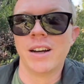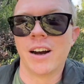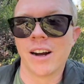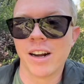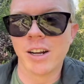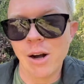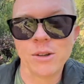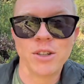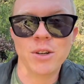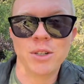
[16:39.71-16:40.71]
are going to go
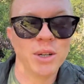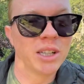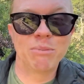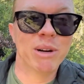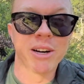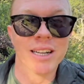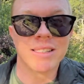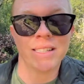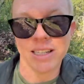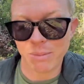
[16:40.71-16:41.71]
to
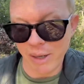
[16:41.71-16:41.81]
experience this,